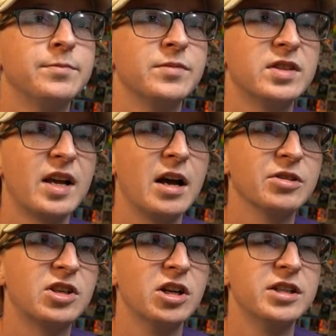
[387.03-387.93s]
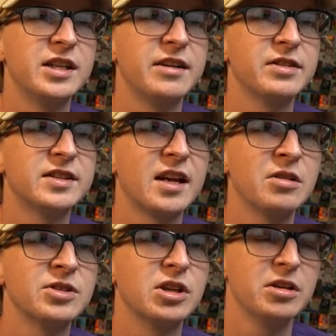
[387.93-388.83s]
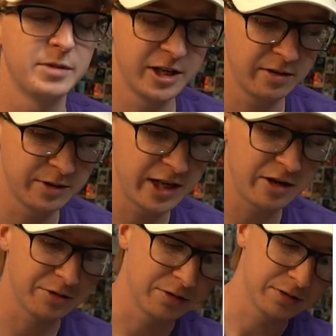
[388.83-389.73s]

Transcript: Sounds good, David. Sounds good, man. I'm down.